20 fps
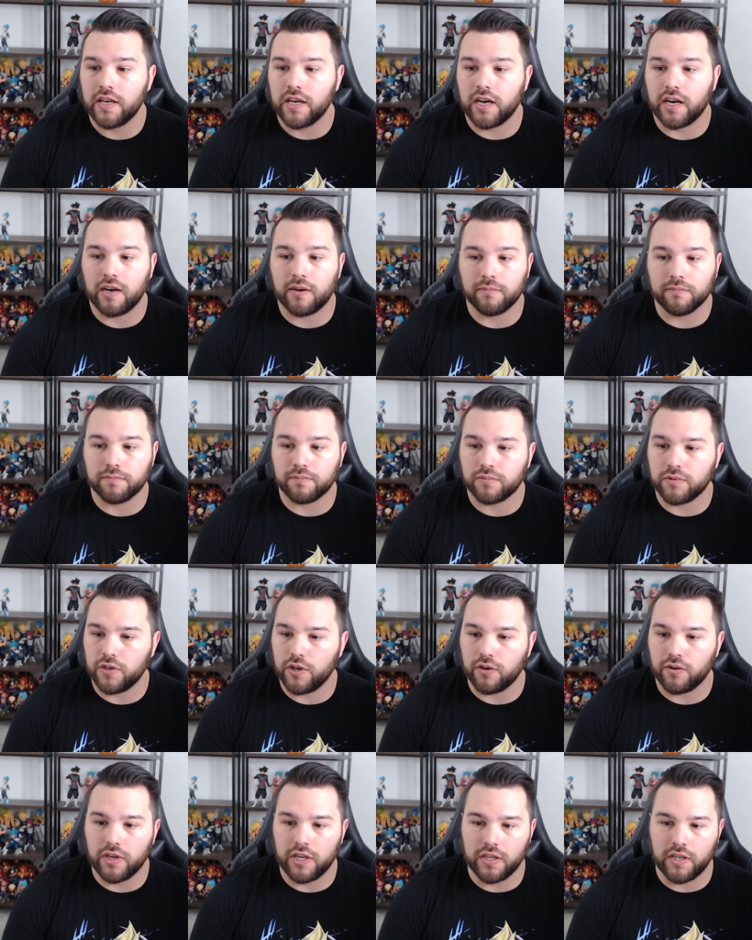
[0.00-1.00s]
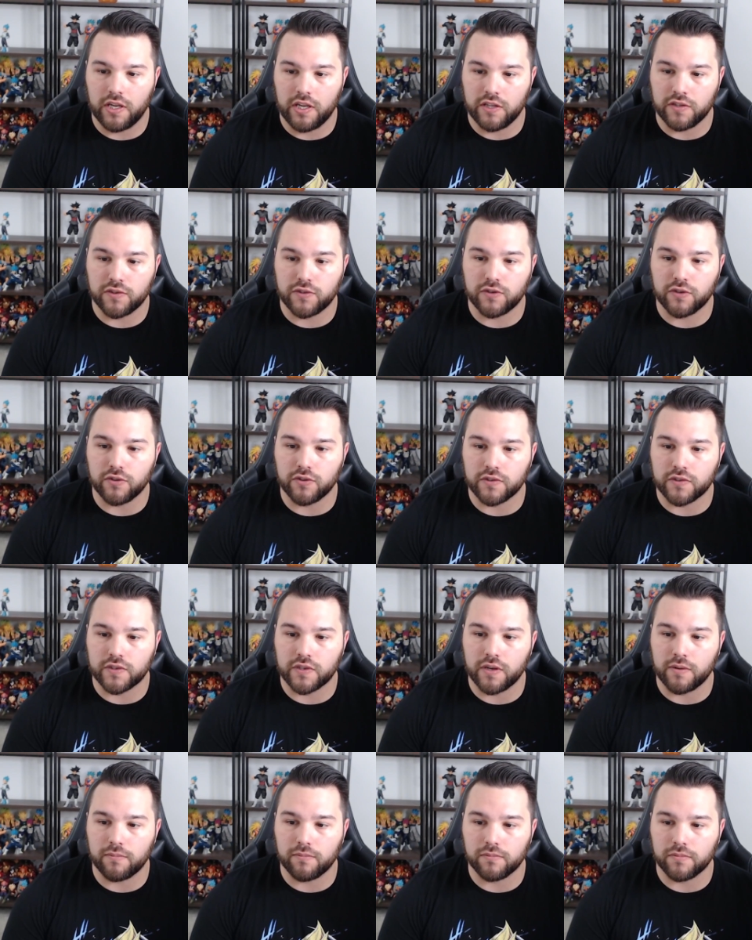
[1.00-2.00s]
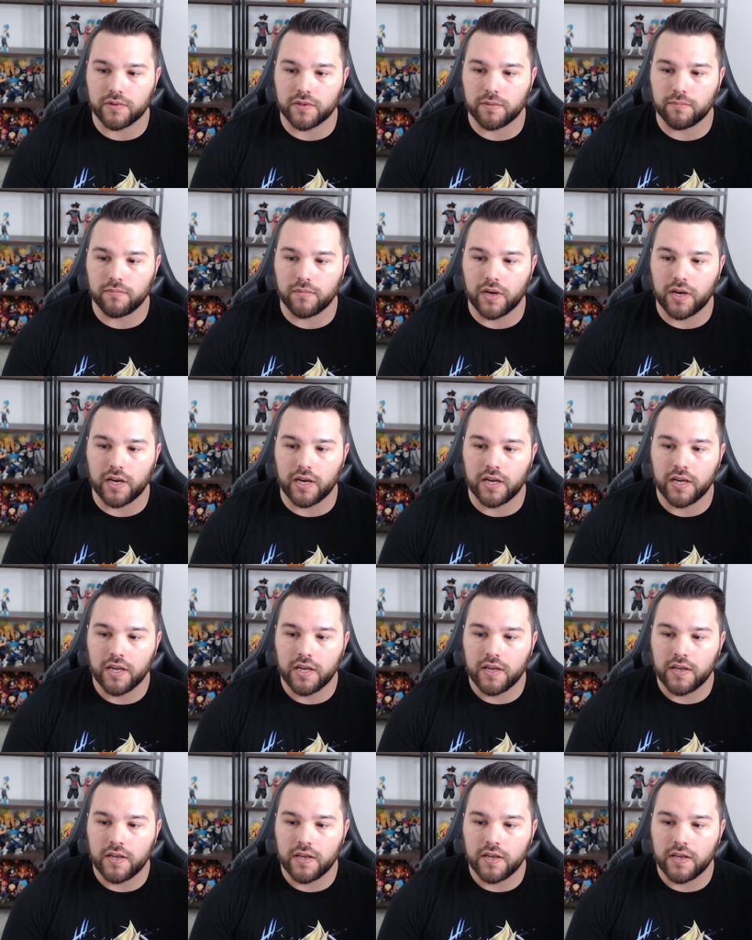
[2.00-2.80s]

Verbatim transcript: Um, you know, insert some, some, uh,